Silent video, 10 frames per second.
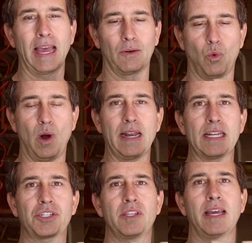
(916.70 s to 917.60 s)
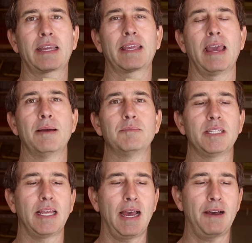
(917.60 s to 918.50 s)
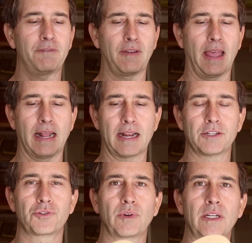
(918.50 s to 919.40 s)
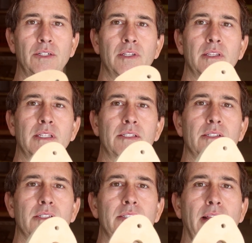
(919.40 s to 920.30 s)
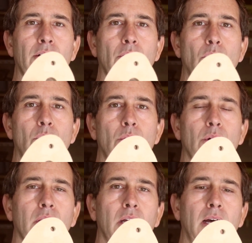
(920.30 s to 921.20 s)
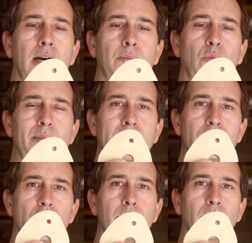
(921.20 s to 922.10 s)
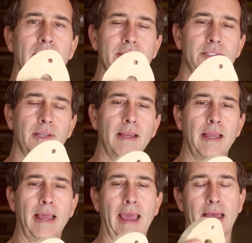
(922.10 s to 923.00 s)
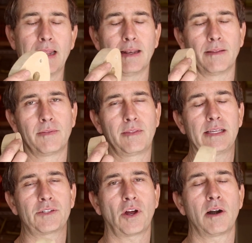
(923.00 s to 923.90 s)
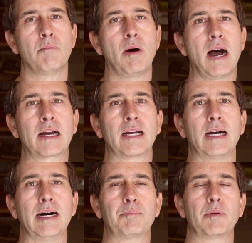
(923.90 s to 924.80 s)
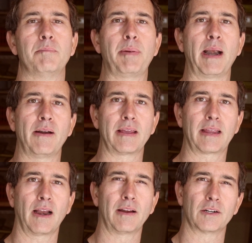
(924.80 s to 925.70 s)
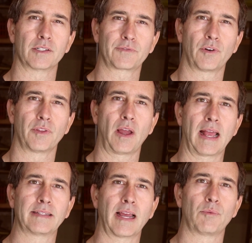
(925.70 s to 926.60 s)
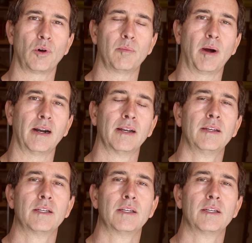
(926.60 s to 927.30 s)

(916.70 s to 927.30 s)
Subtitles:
1 inch thick MDF, and I drilled this center hole with my drill press. And these are mock-up bearing carriers for the anti-roll bar.